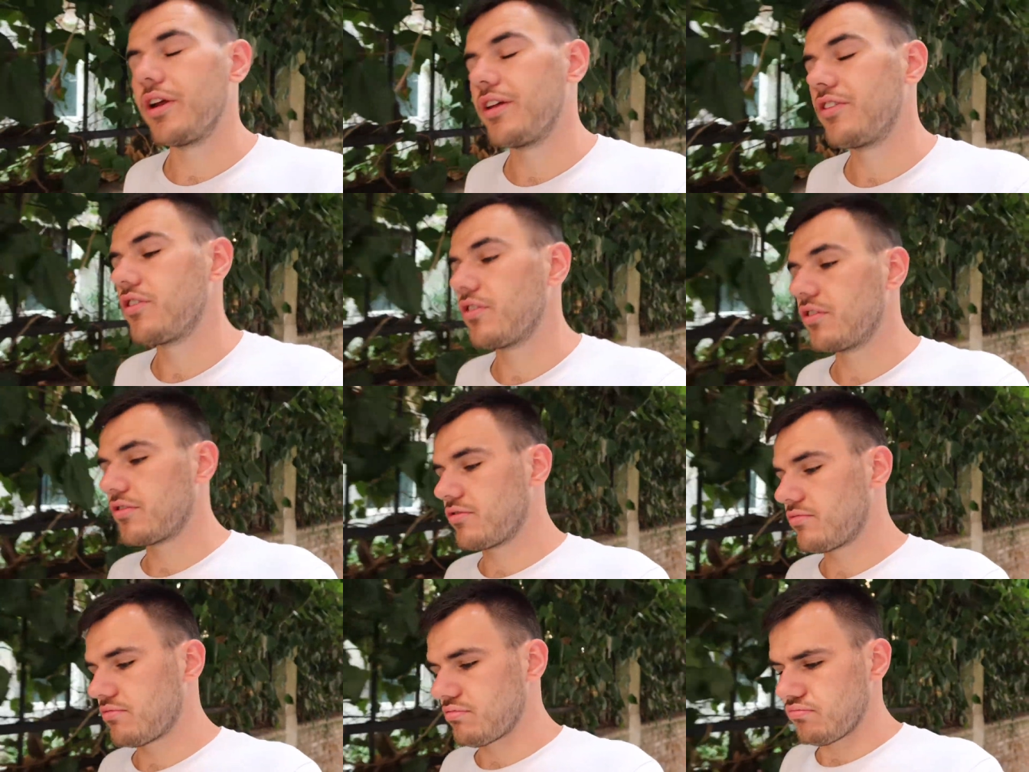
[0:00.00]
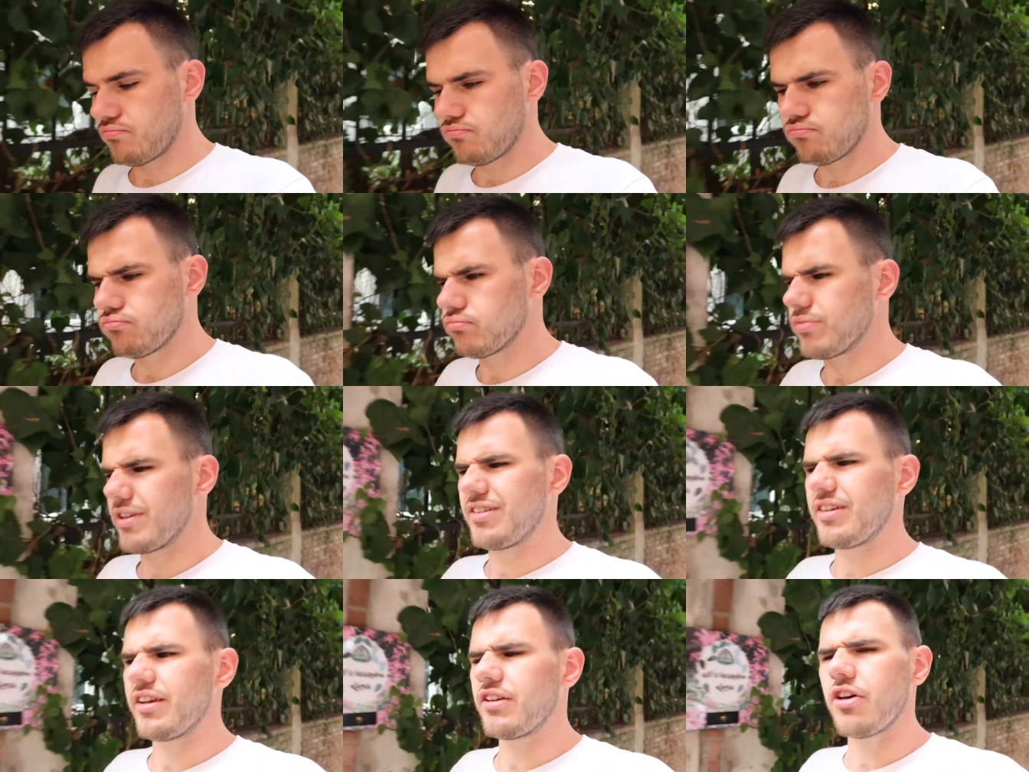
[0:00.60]
It took
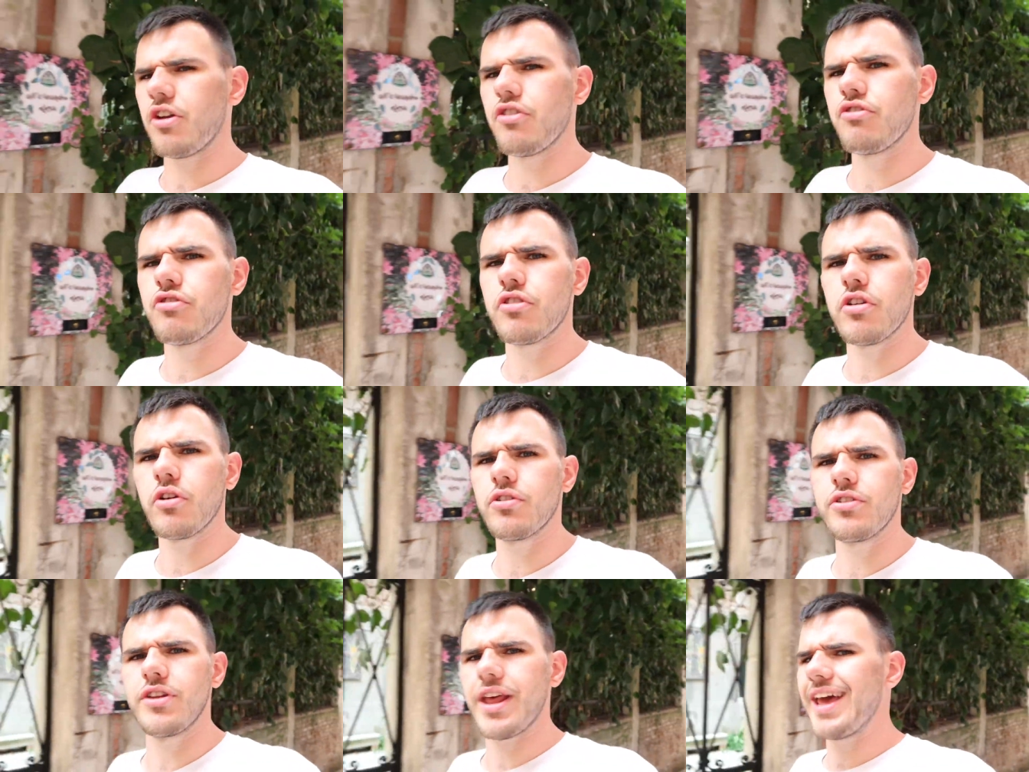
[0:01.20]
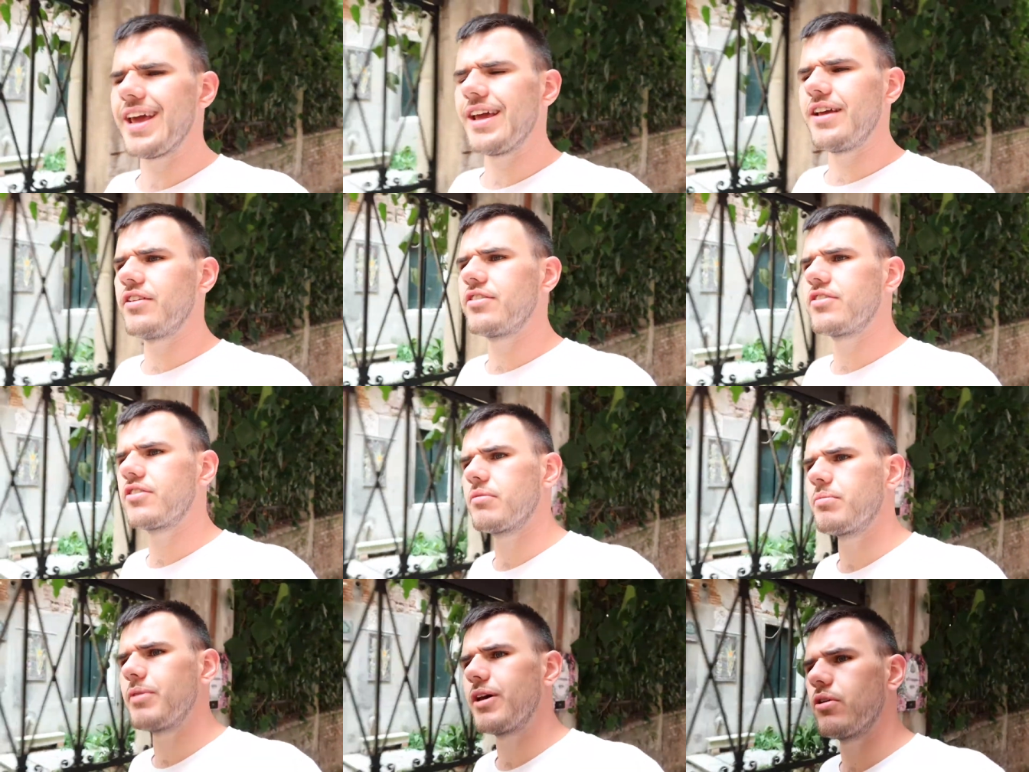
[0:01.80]
600 odd days
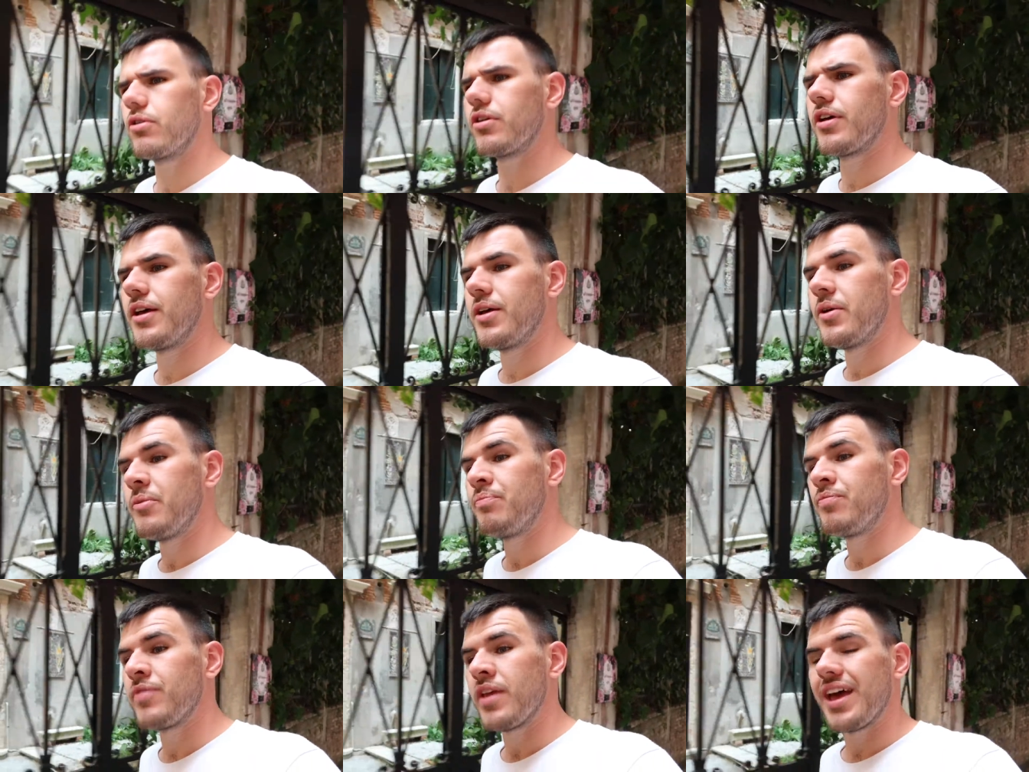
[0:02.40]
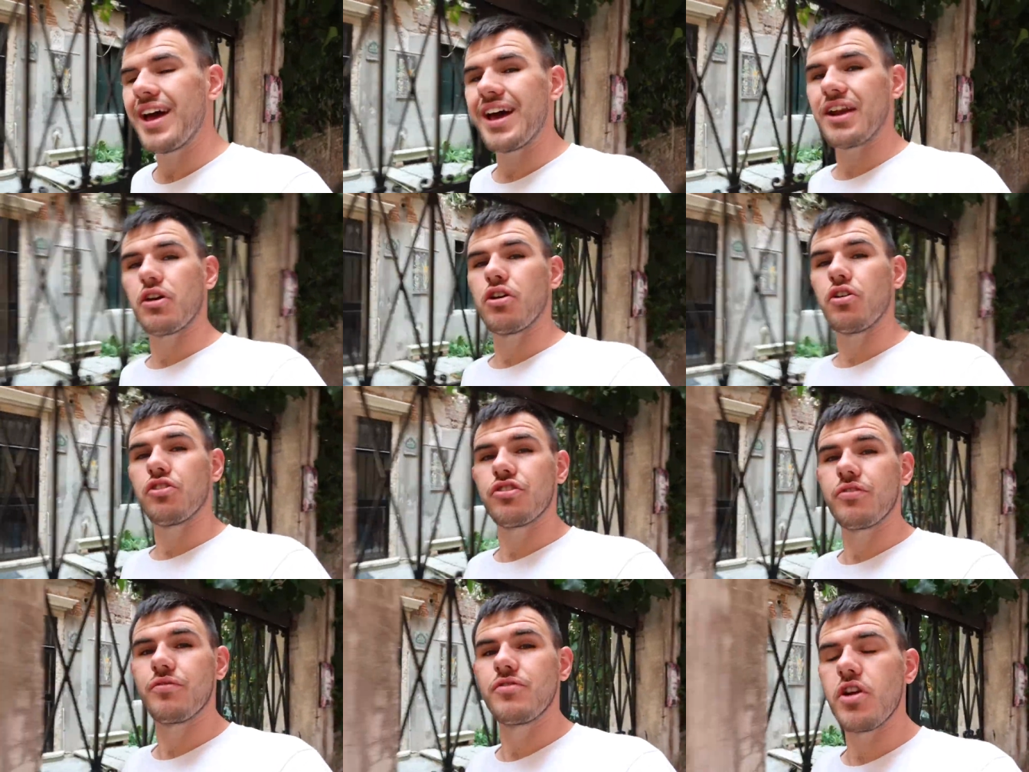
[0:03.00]
to build at a
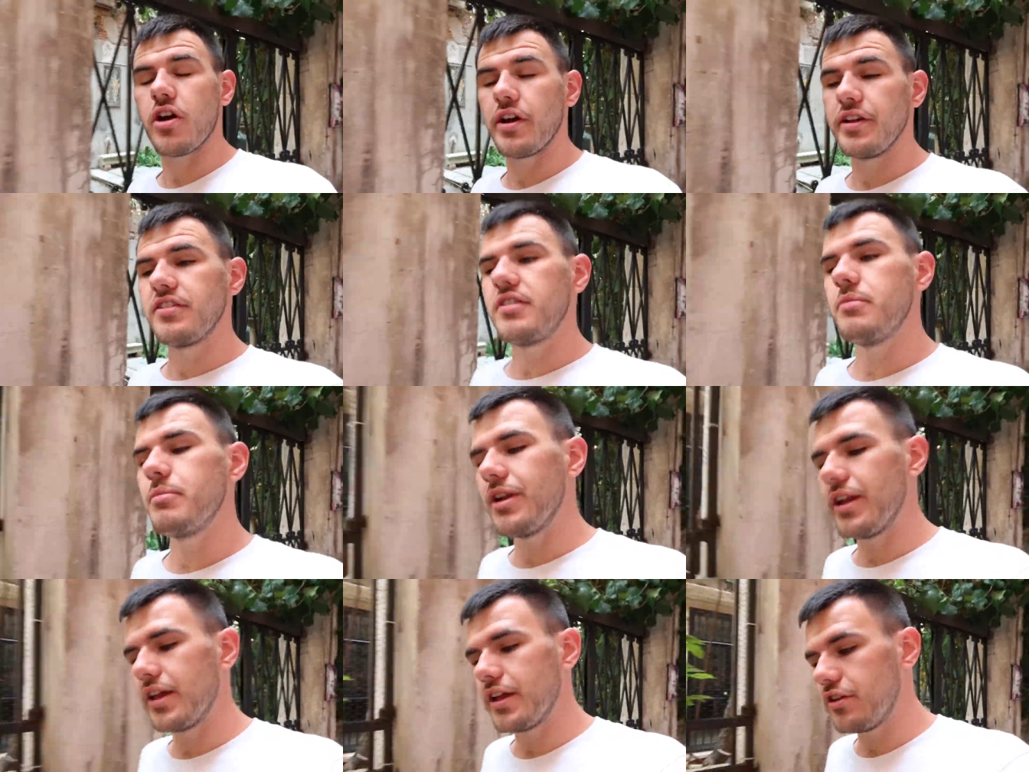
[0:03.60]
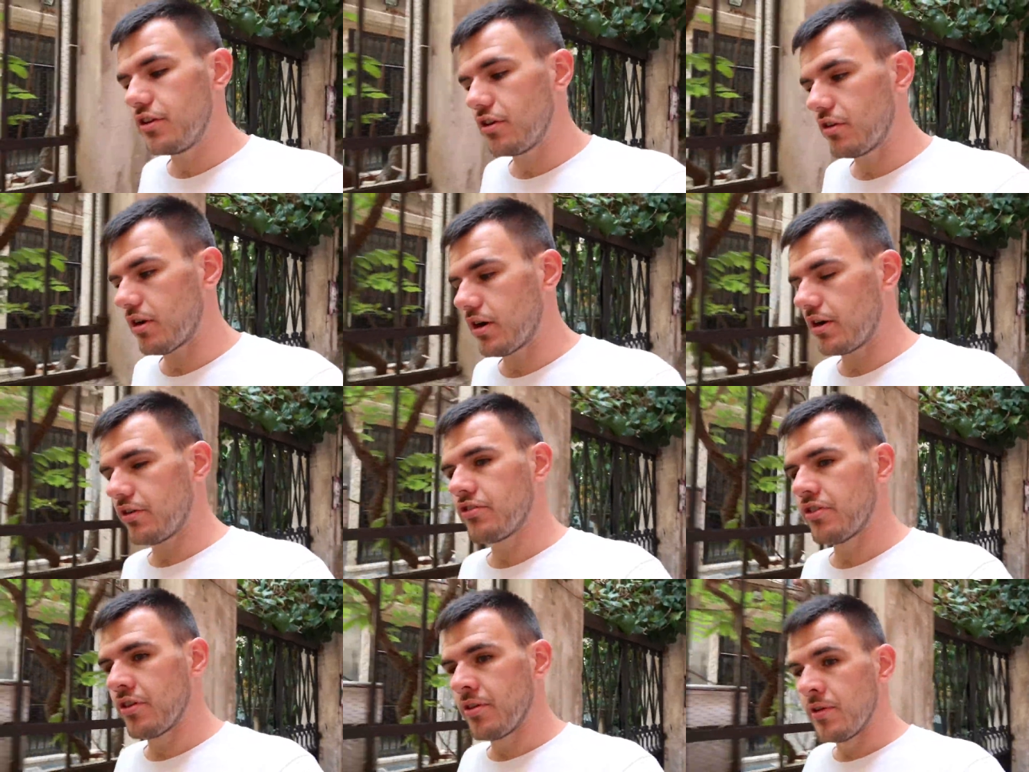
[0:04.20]
cost of 90 million
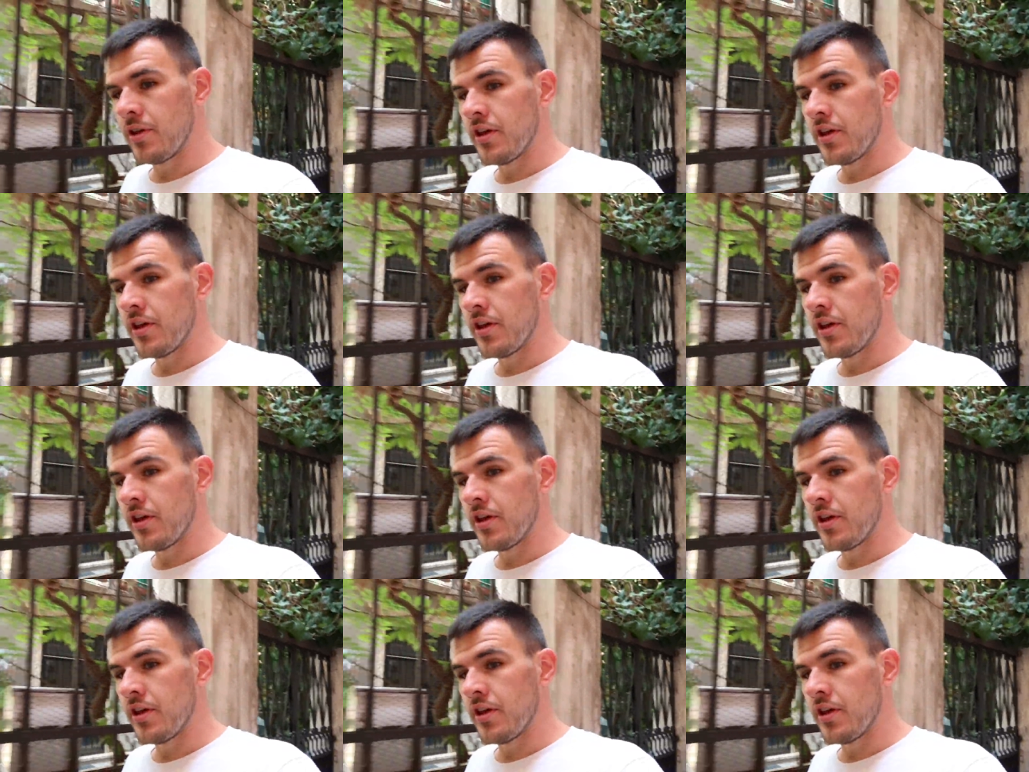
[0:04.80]
euros.